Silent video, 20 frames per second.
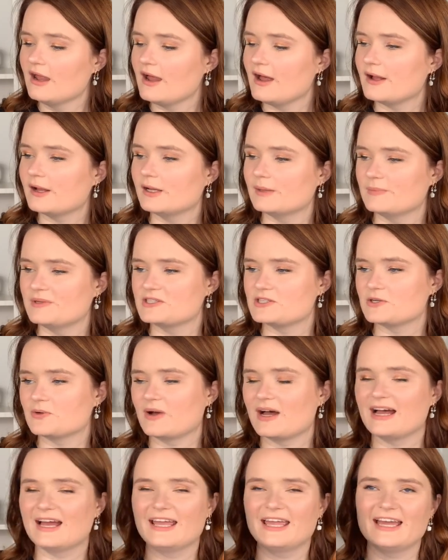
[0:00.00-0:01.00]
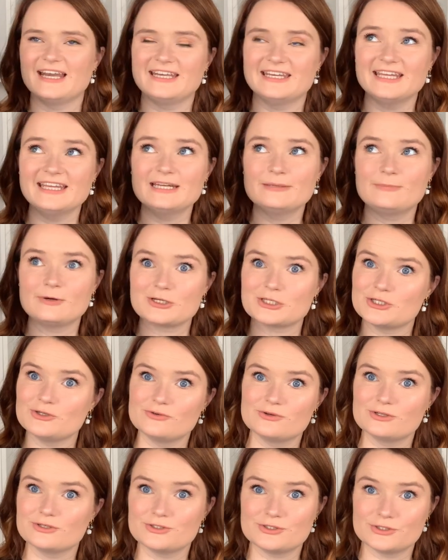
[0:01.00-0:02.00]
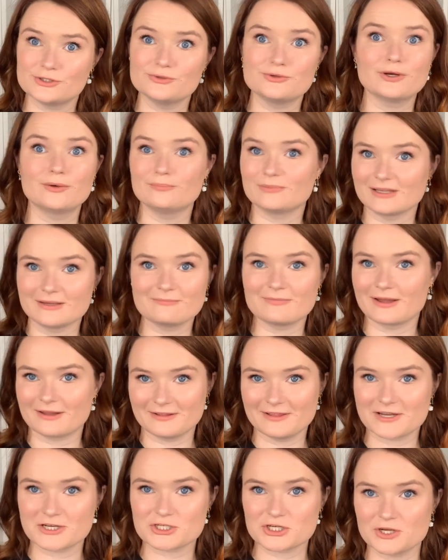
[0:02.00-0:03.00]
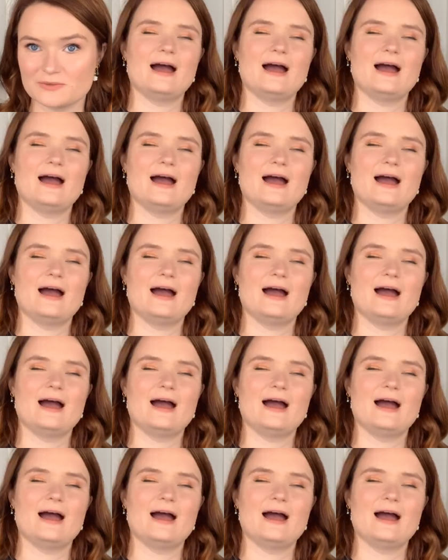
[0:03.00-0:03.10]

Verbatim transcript: Um, and so I needed book two to complete my collection.